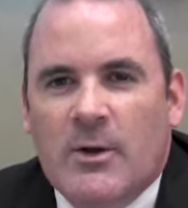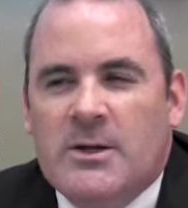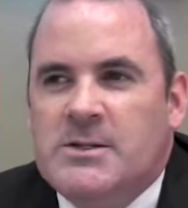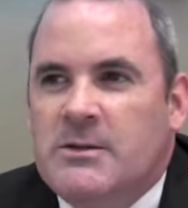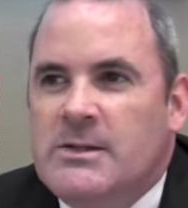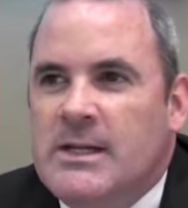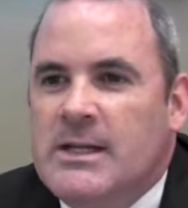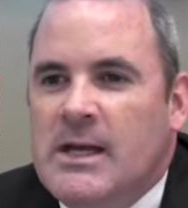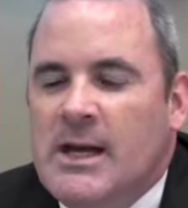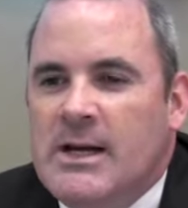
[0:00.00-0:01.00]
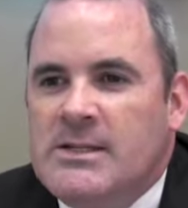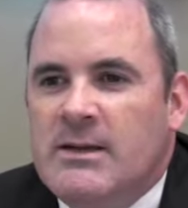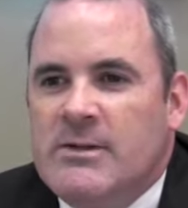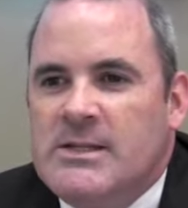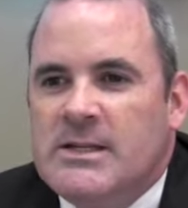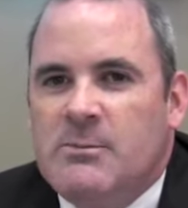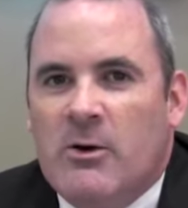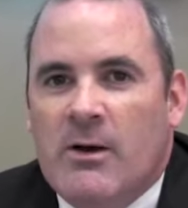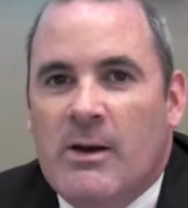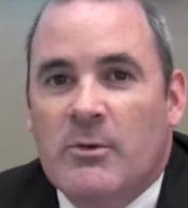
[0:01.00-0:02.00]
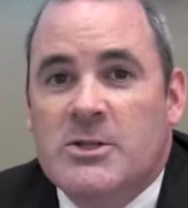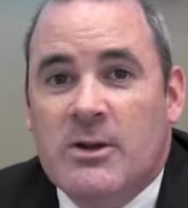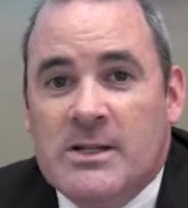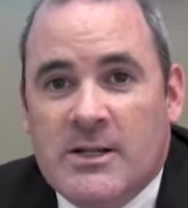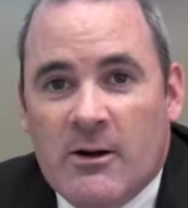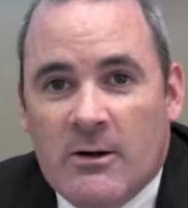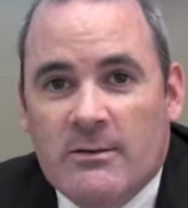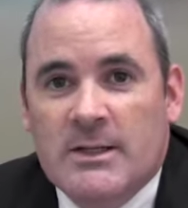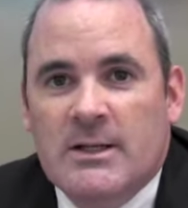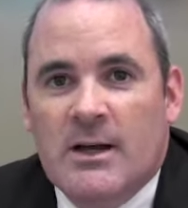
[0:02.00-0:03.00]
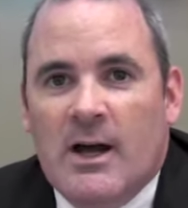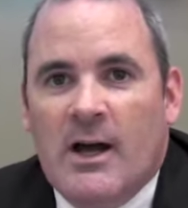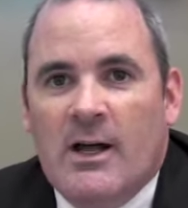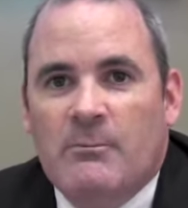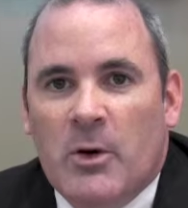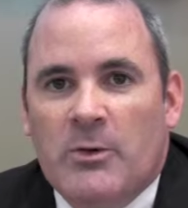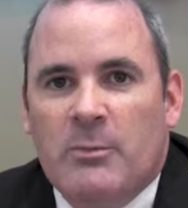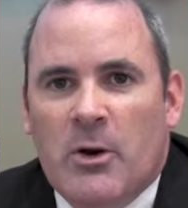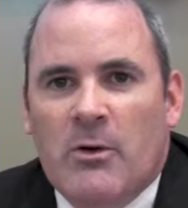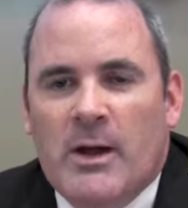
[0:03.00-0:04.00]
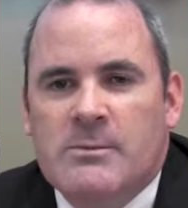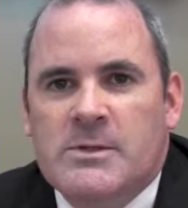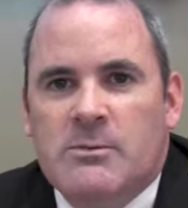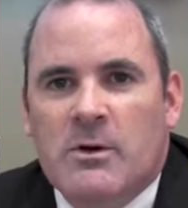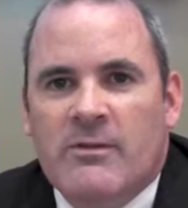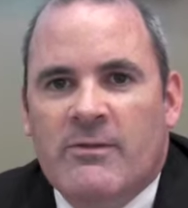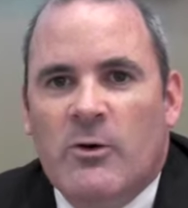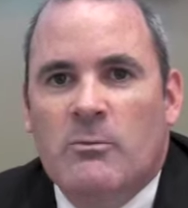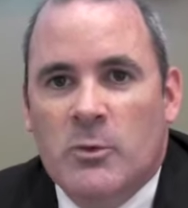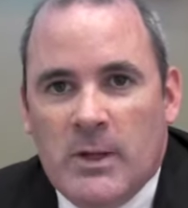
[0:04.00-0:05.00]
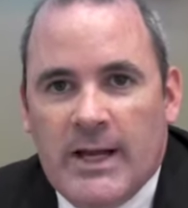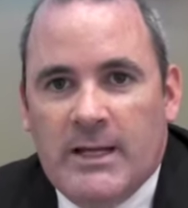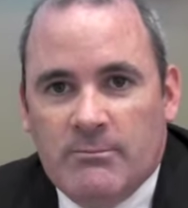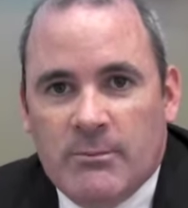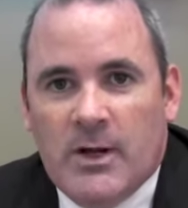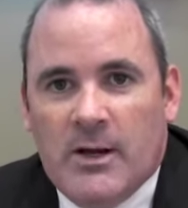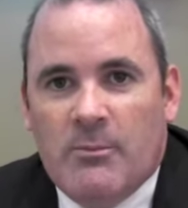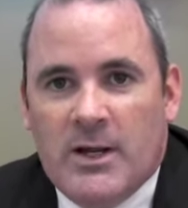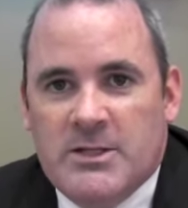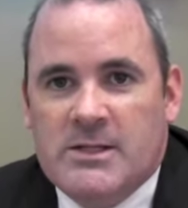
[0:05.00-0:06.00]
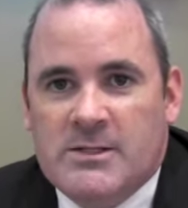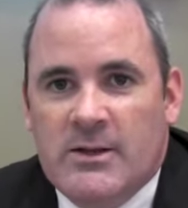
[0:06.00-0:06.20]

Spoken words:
We also did a 7.6 program with Transaero. Both programs were full mood lighting projects.